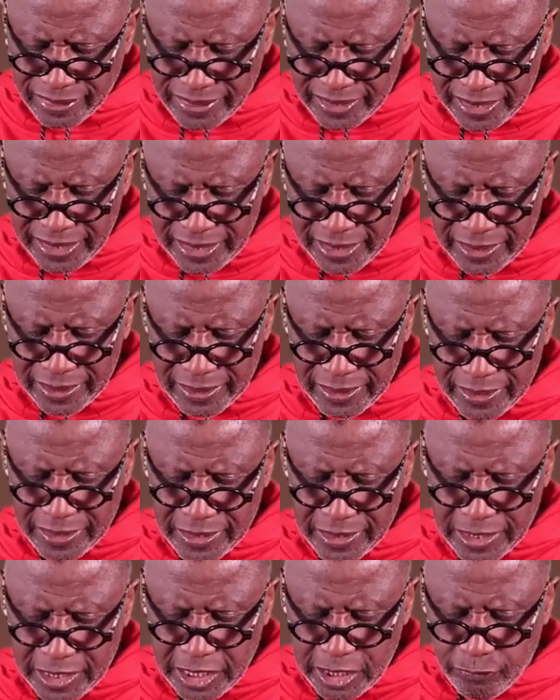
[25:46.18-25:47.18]
thing
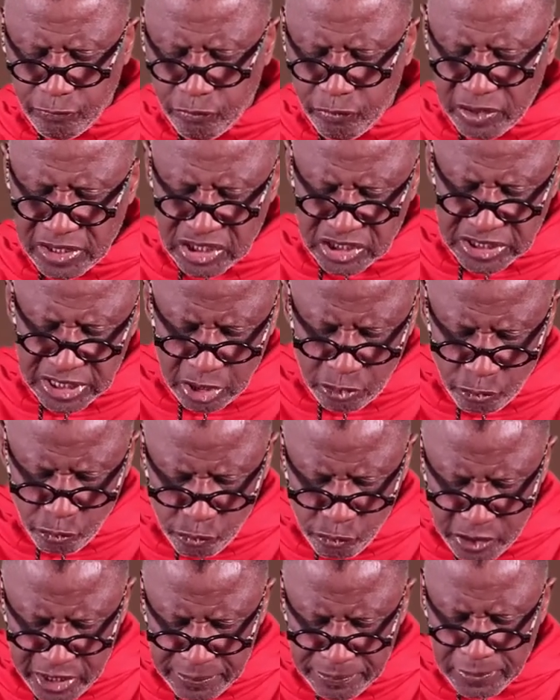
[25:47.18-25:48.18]
if we shall
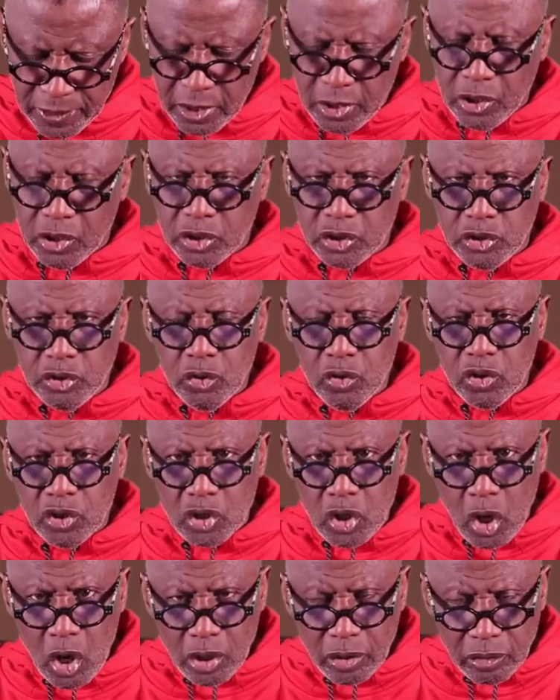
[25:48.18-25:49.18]
reap your
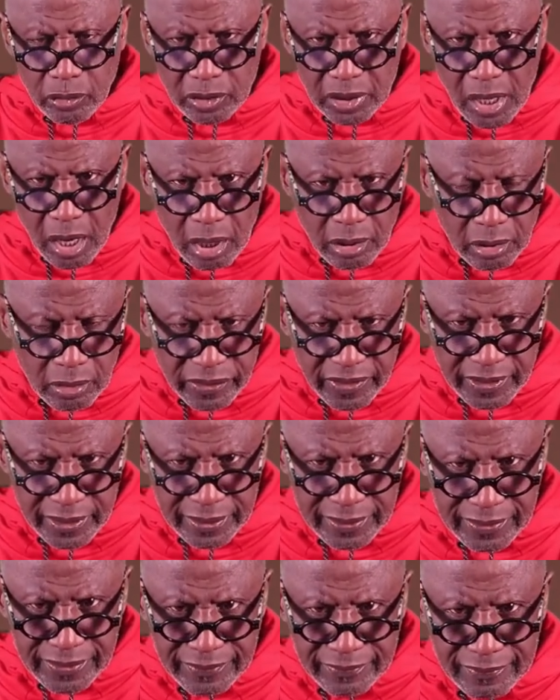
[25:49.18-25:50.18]
carnal
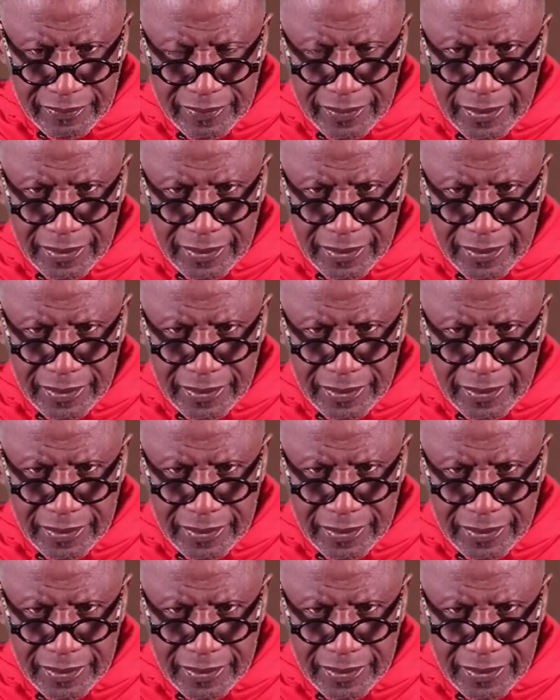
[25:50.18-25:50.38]
things?